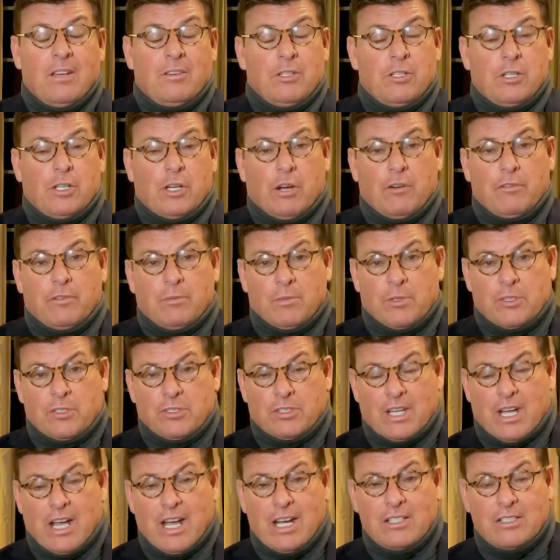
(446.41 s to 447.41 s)
You go from the
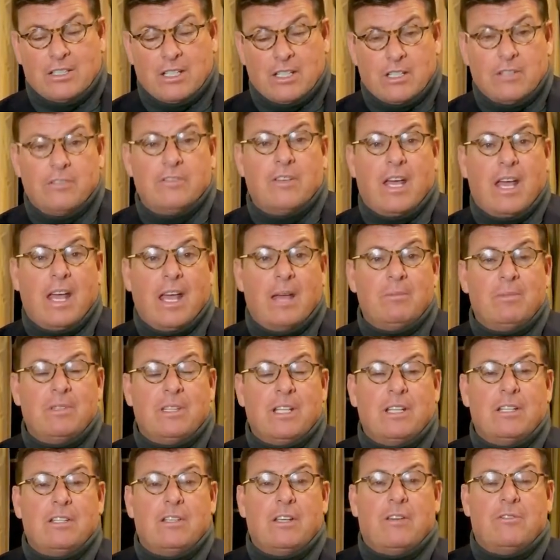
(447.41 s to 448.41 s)
signs that you've had, but
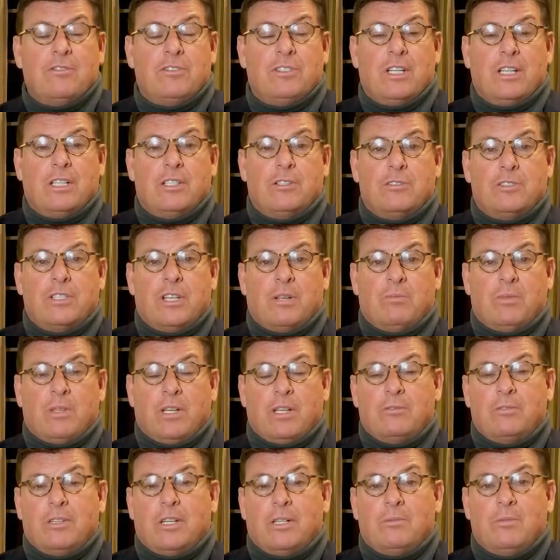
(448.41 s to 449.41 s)
then you have signals. You have
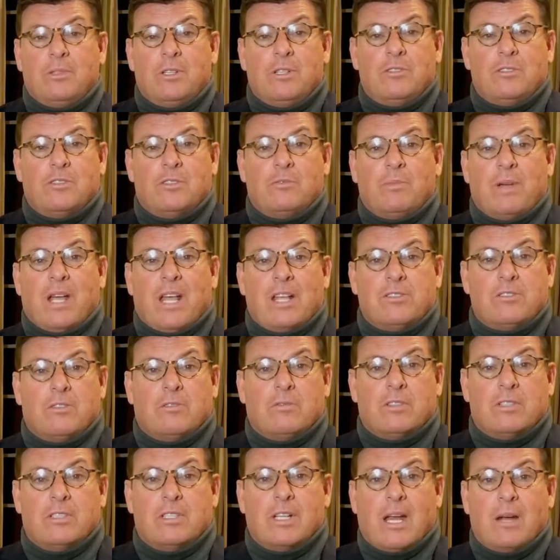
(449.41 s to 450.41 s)
blood red moons on
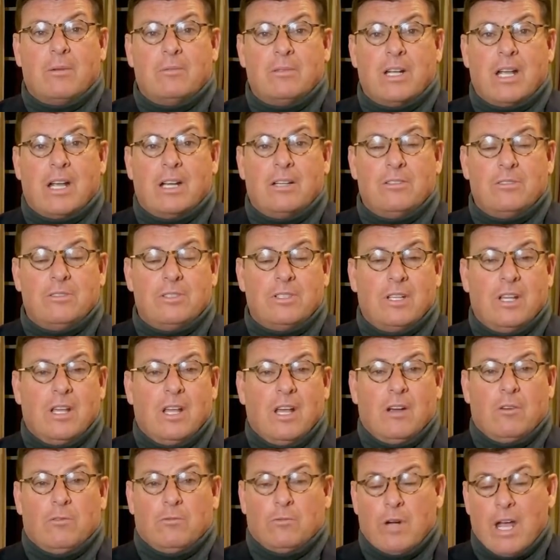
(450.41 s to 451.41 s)
Passover and Tabernacles.
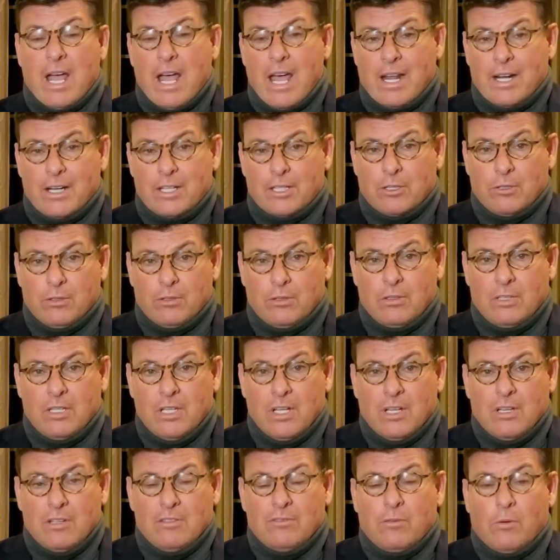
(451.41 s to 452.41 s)
Radical,
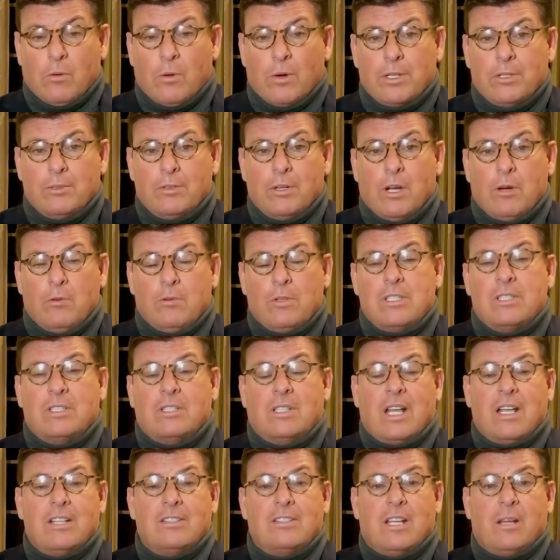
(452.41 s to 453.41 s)
4 in a row. When's the
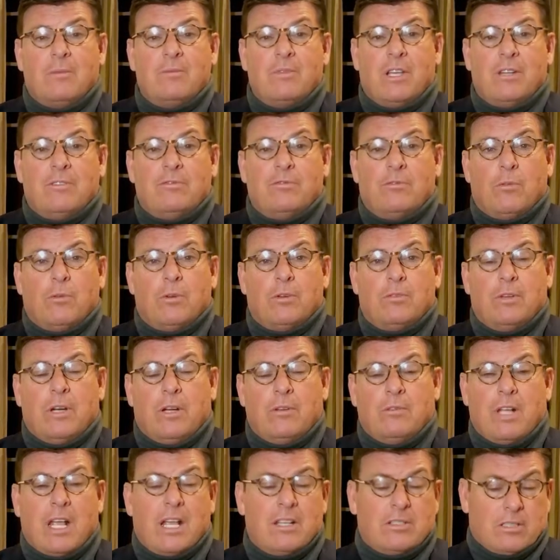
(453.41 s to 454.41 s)
last time you had 4 in a
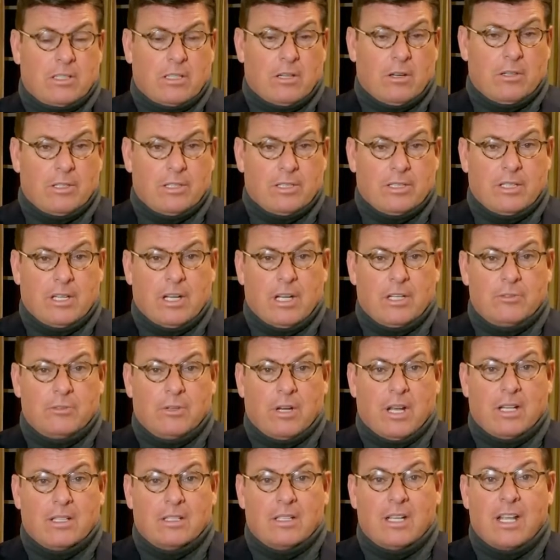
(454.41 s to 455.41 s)
row? NASA called it a
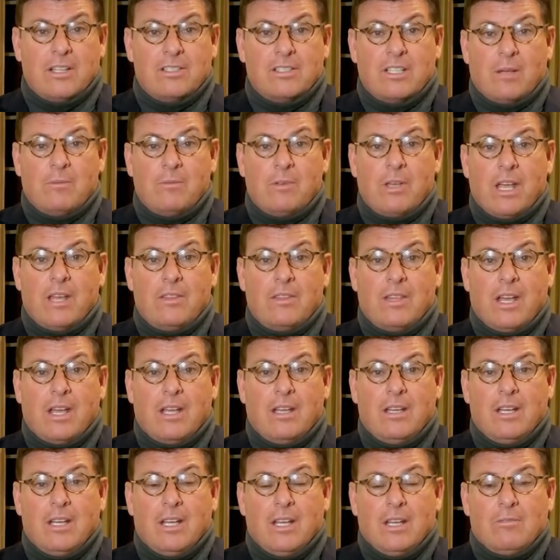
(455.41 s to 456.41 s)
tetrad. The last time you had
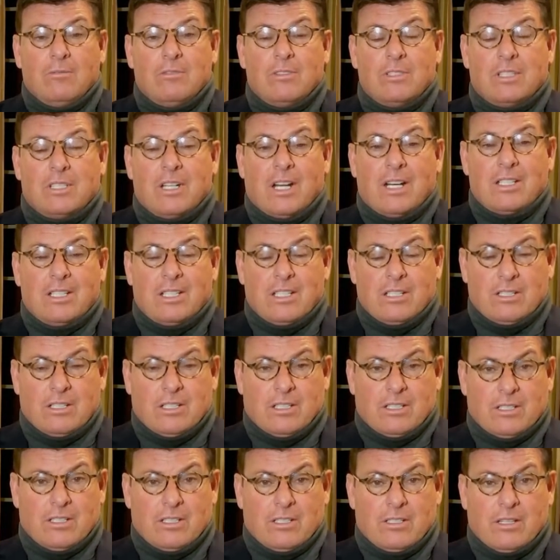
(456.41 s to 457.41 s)
that was
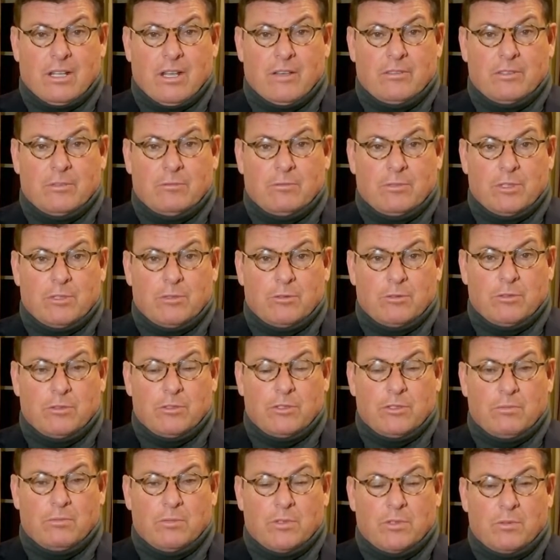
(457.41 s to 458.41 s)
1967 when
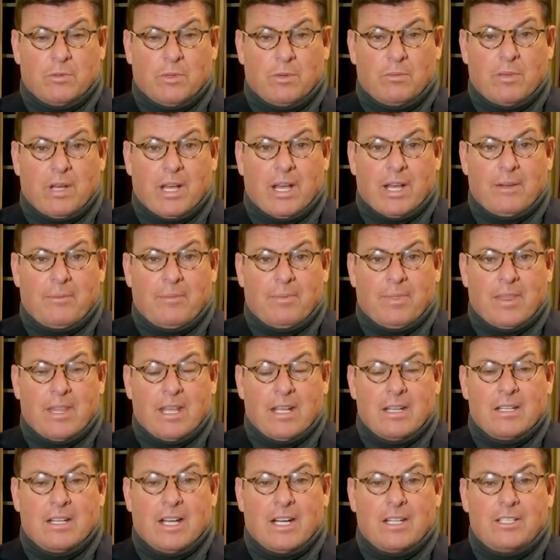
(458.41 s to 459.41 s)
Jerusalem was won back.
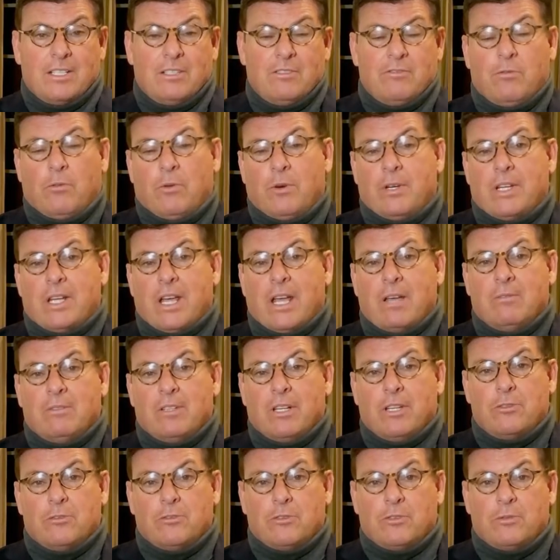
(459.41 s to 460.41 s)
1948
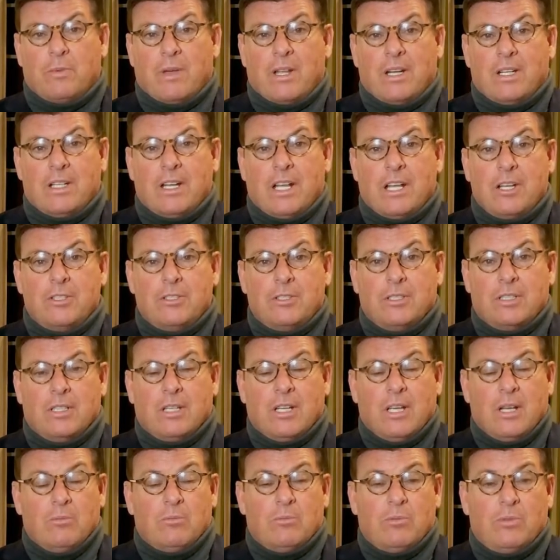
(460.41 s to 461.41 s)
when Israel was made a nation.
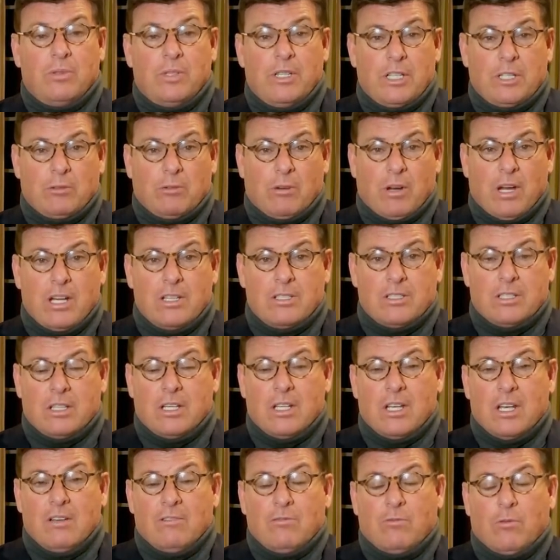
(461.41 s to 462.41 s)
Pretty
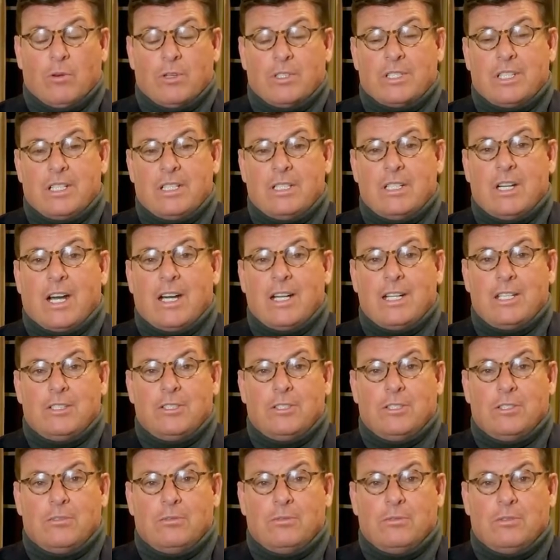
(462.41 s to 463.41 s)
crazy.
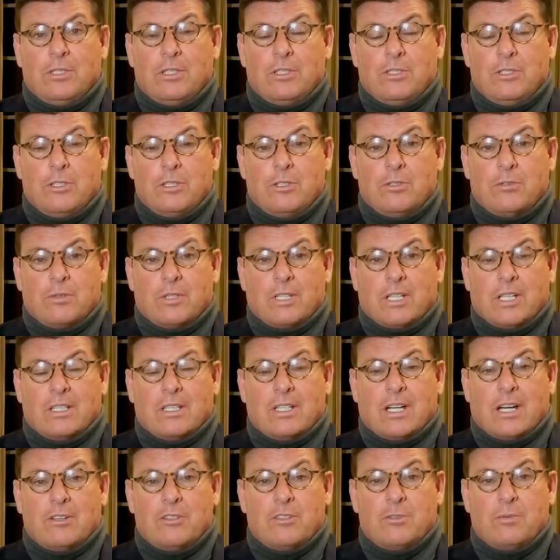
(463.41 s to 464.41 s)
1492 when the Jews were
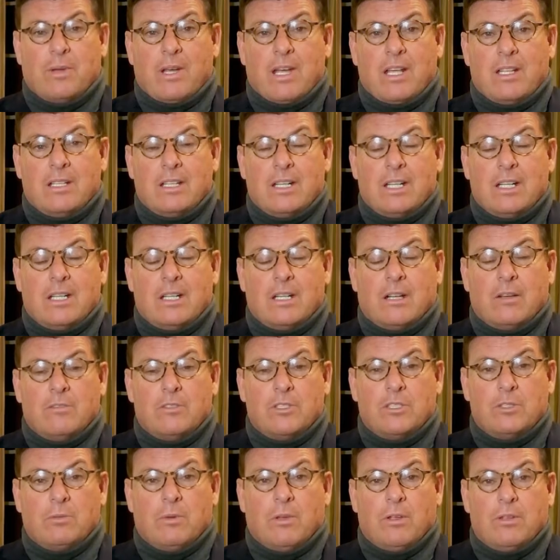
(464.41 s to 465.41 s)
kicked out of Spain, the edict
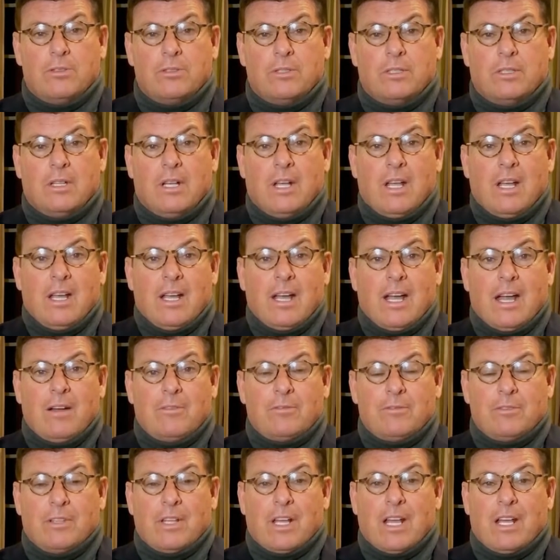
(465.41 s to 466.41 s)
of expulsion.
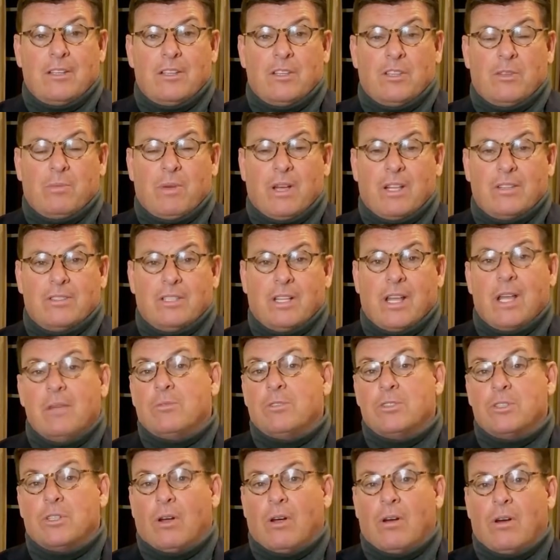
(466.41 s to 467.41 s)
After that, you had the
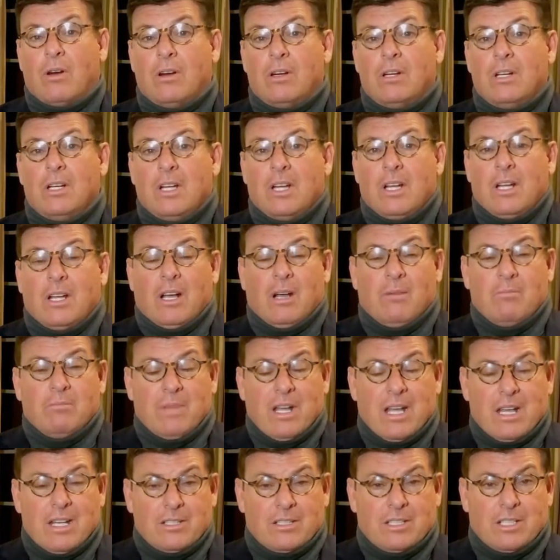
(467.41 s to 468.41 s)
Bethlehem Star.
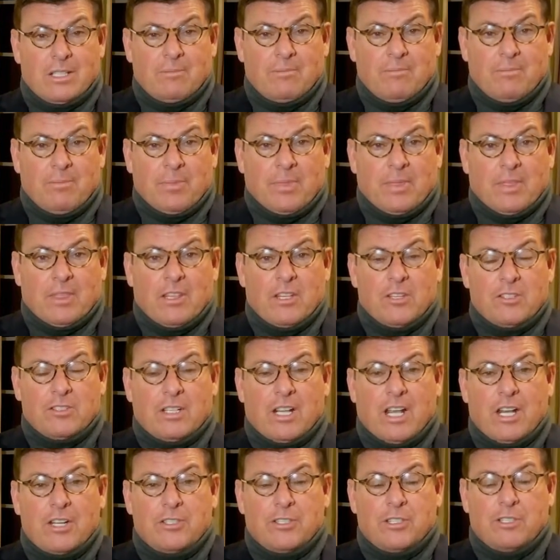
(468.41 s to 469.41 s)
Amazing. This
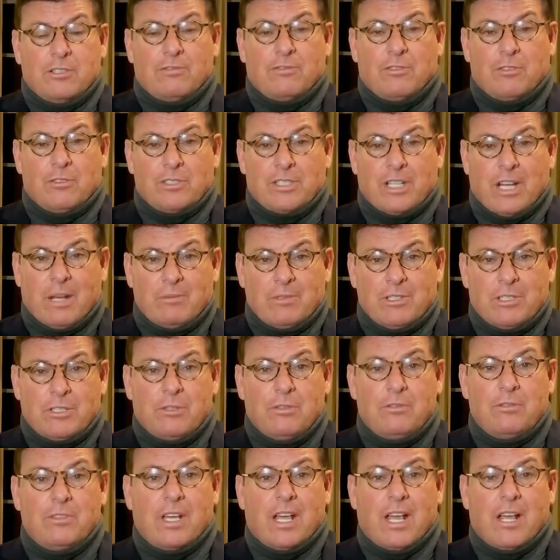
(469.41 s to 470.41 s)
last year, first time in
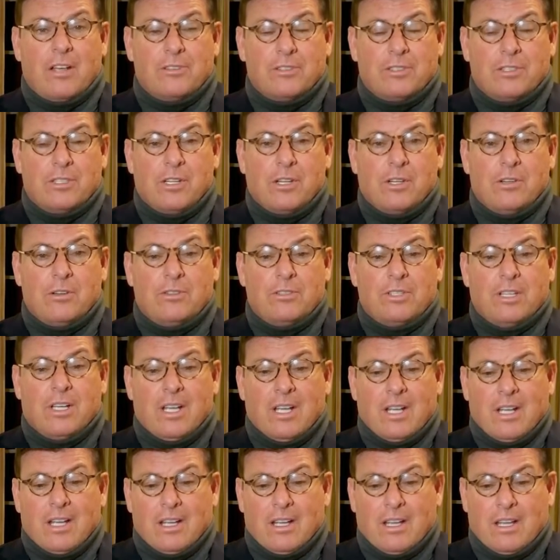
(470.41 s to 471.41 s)
2,000 years.
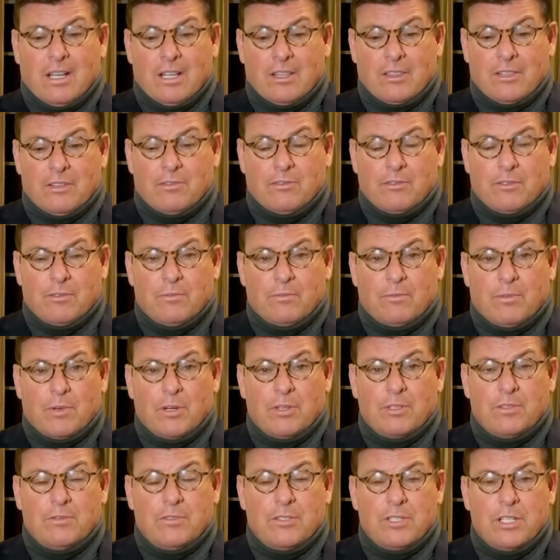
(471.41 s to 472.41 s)
At the
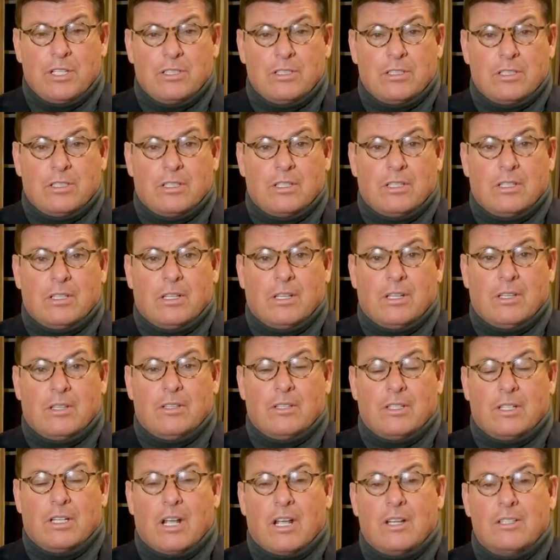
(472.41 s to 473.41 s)
birth of Jesus,
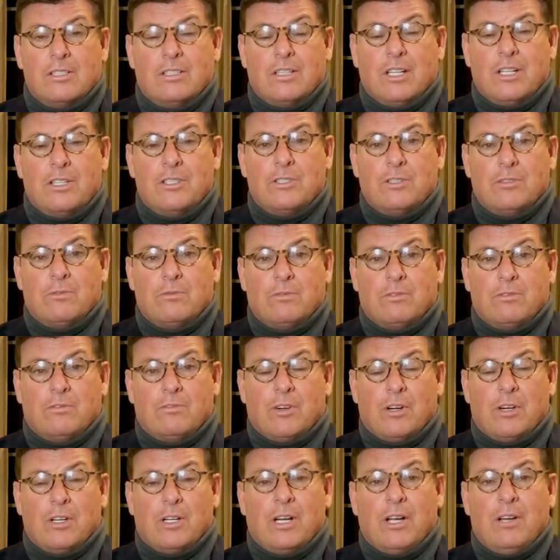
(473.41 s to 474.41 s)
the constellations were
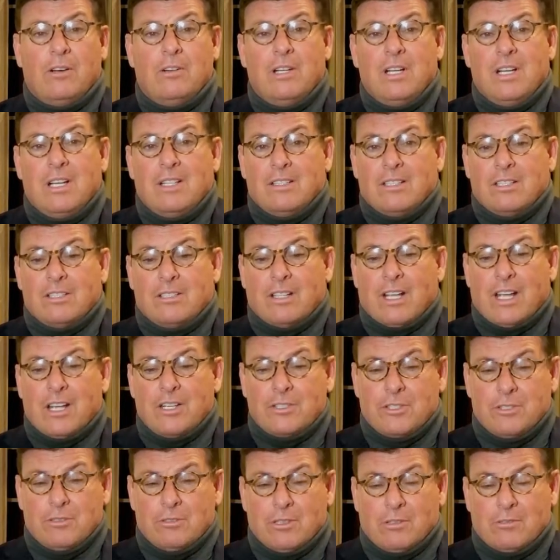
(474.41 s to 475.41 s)
Virgo. This
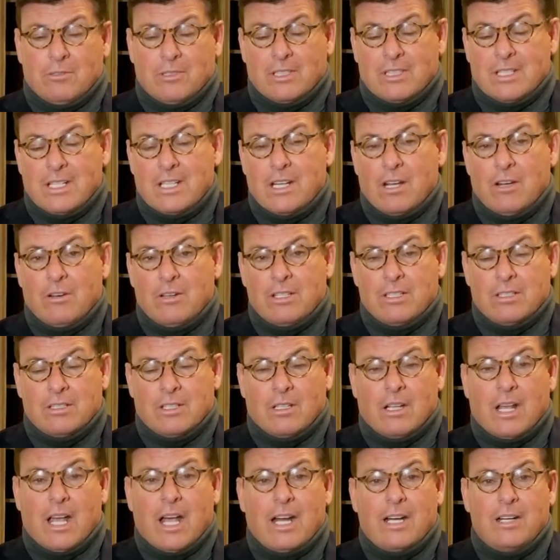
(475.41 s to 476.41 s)
last year, they were Leo. He's
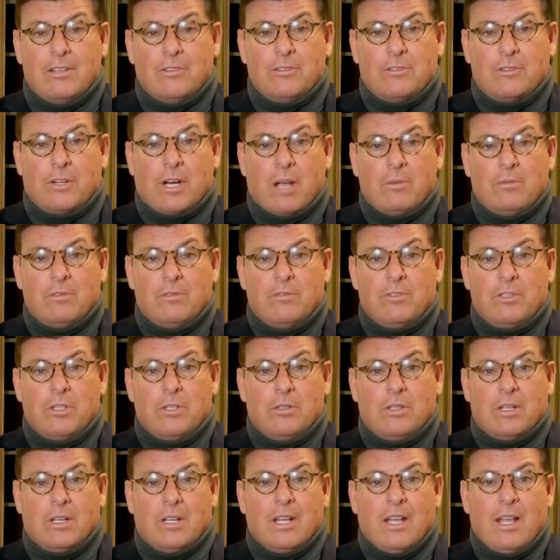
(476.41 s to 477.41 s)
the Lion of the tribe of
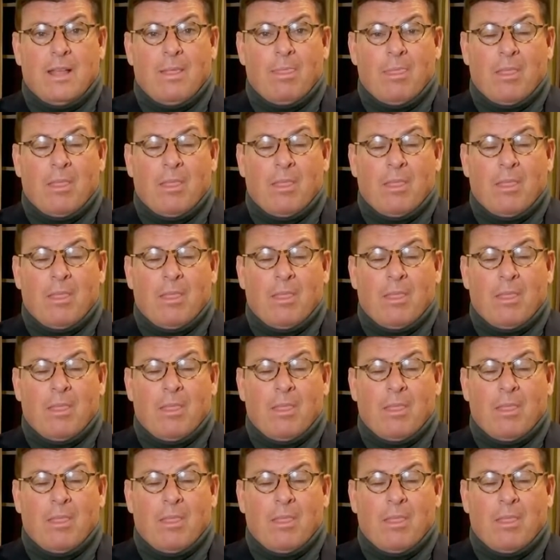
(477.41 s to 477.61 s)
Judah.